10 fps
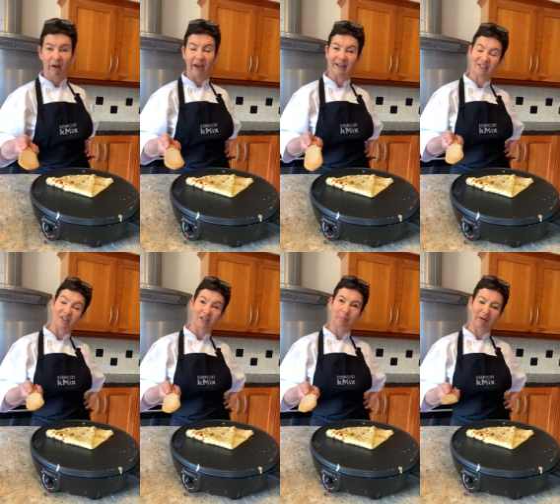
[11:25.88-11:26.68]
and
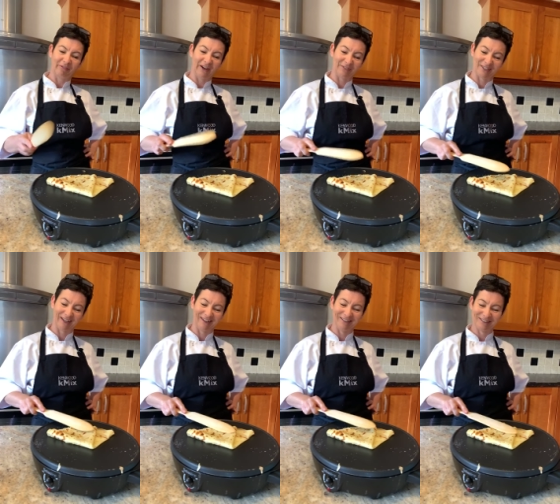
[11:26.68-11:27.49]
still about 5
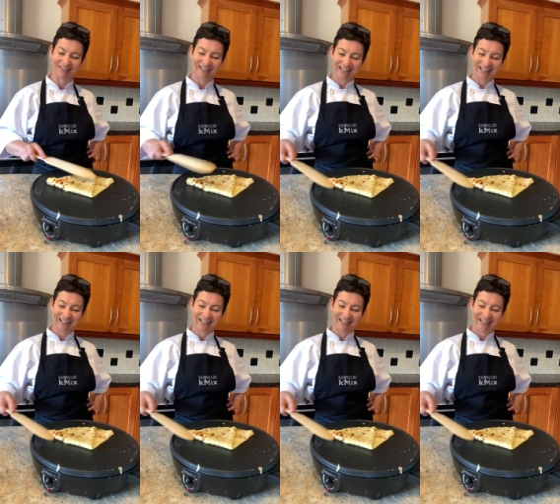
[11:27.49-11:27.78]
seconds.